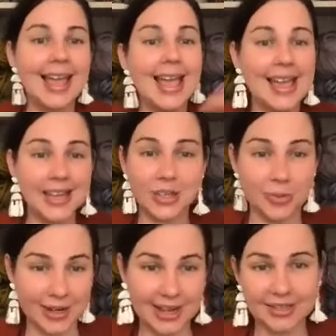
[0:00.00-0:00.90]
Each
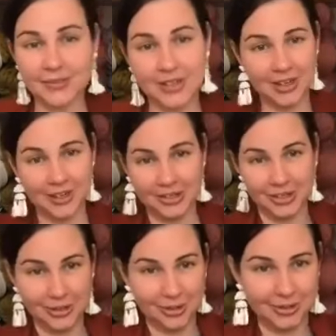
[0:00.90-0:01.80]
one has video
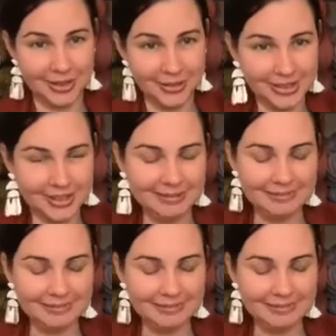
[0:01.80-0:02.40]
tutorials.